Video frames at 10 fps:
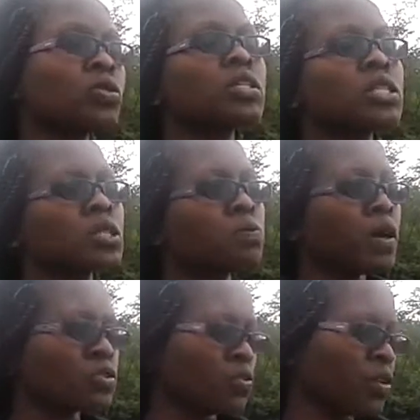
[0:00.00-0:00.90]
This is
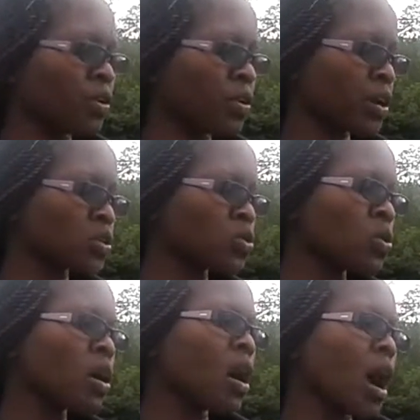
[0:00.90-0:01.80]
part of area 2,
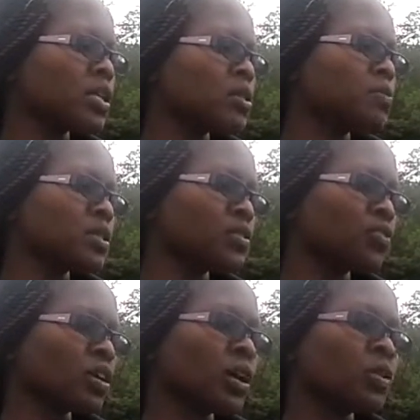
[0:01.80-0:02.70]
and
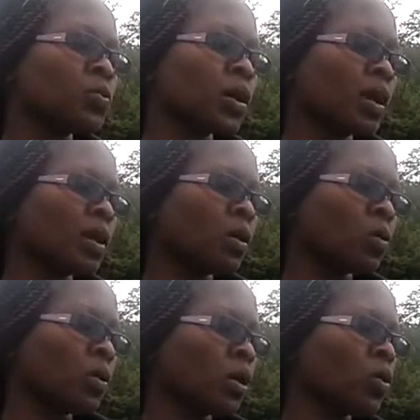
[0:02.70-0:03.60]
specifically we are,
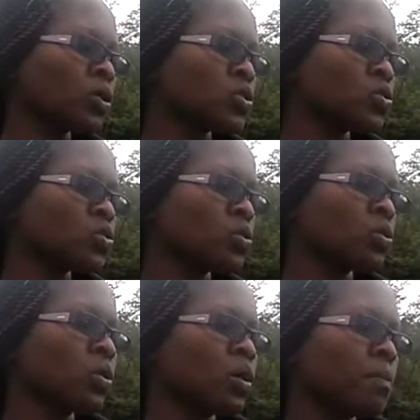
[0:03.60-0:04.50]
we are going to
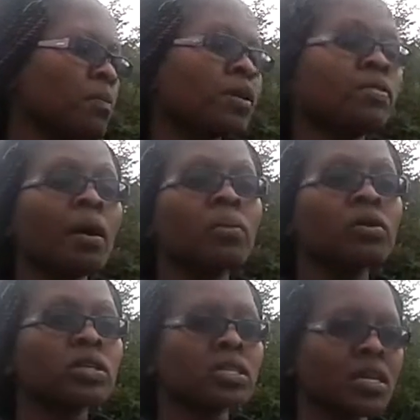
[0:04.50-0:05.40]
be in the
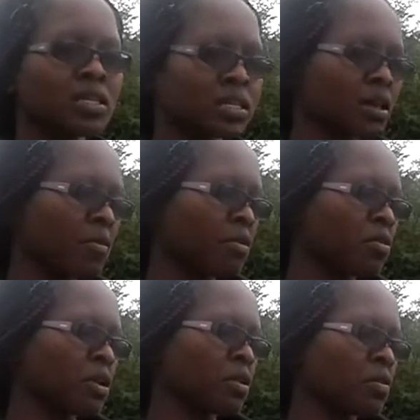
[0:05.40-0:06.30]
Bulisa
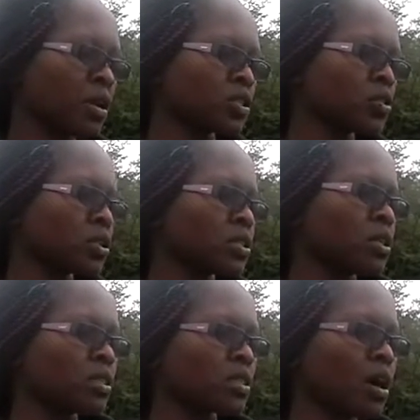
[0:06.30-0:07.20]
discovery area, so it's the
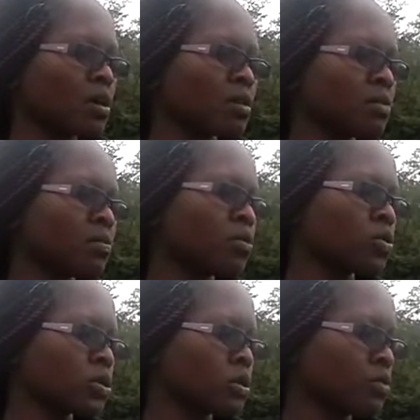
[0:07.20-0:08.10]
third
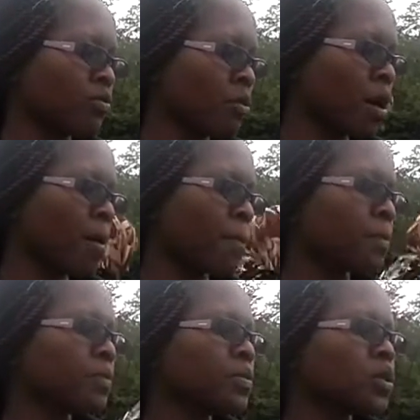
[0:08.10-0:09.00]
box from up.
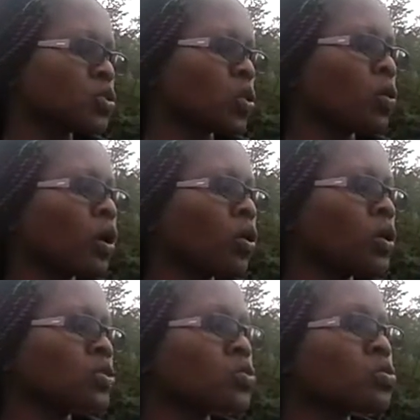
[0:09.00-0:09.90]
So we are
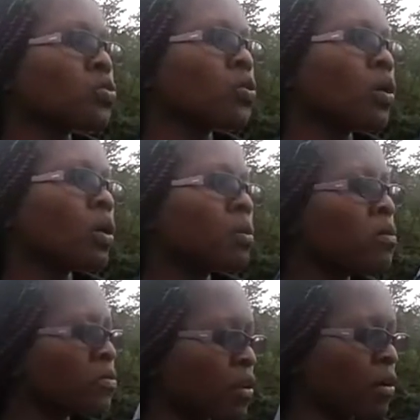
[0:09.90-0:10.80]
going to
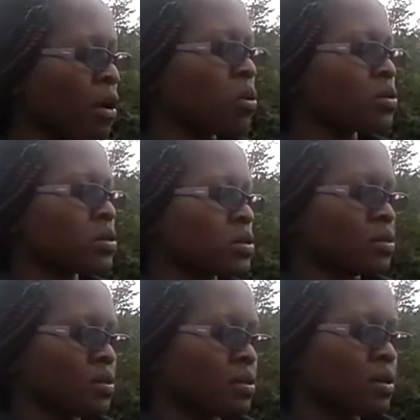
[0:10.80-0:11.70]
move around
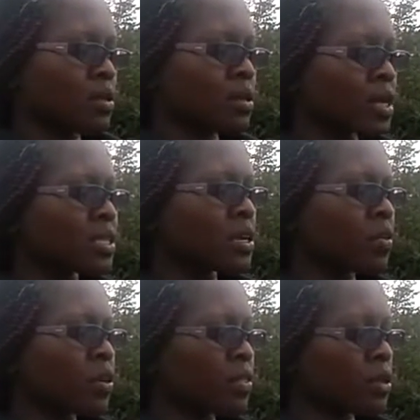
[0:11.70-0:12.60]
that
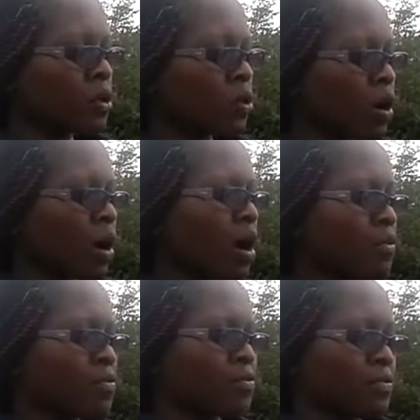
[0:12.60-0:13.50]
area, the lower
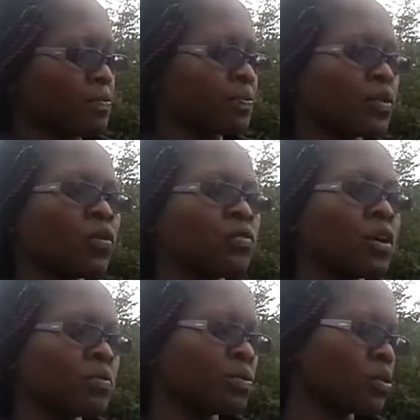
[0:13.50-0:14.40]
half of
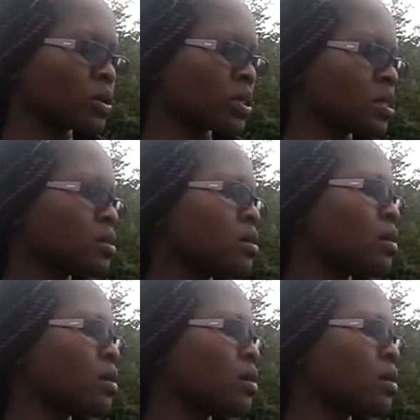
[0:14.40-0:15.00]
that box.